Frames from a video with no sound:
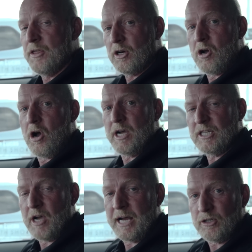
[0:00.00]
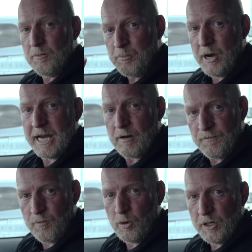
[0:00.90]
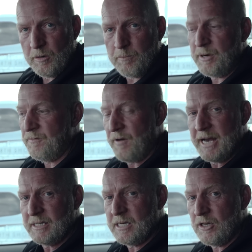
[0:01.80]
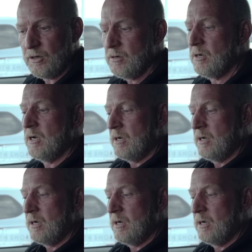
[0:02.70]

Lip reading: the car is going to brake for you, preventing you